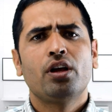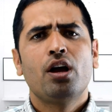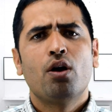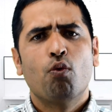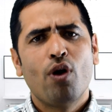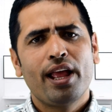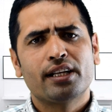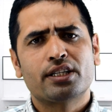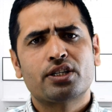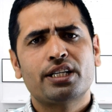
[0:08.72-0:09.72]

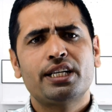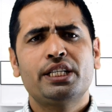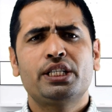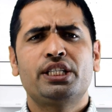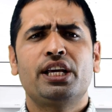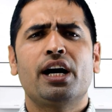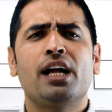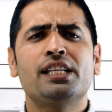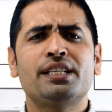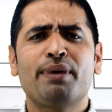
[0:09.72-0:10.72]
Well, success is the
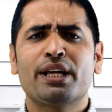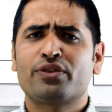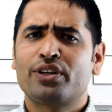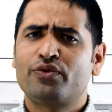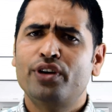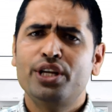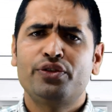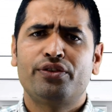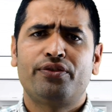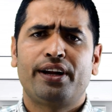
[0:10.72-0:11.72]
ultimate
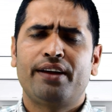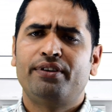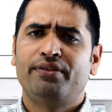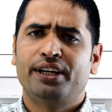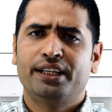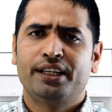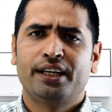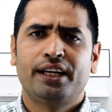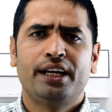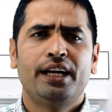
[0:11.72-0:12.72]
destination for everybody.
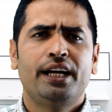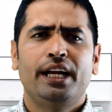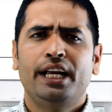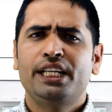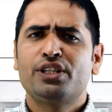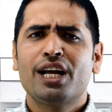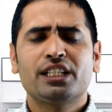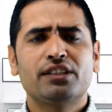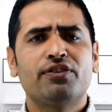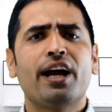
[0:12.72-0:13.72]
It is not
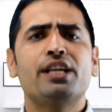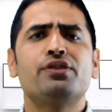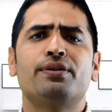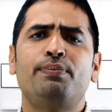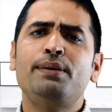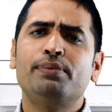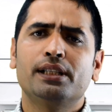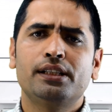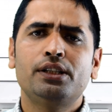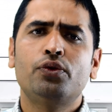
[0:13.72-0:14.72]
confined to the
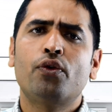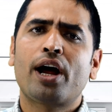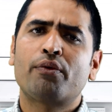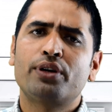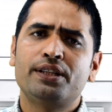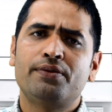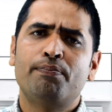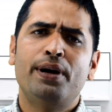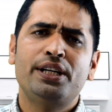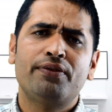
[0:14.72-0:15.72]
people who are with
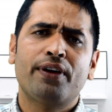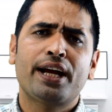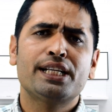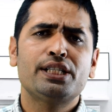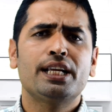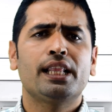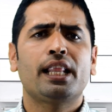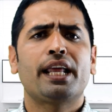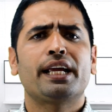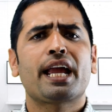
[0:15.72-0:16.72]
better financial
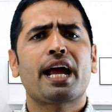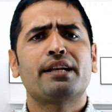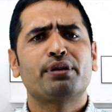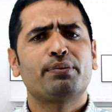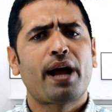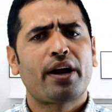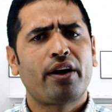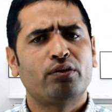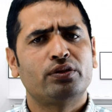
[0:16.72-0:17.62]
and academic background.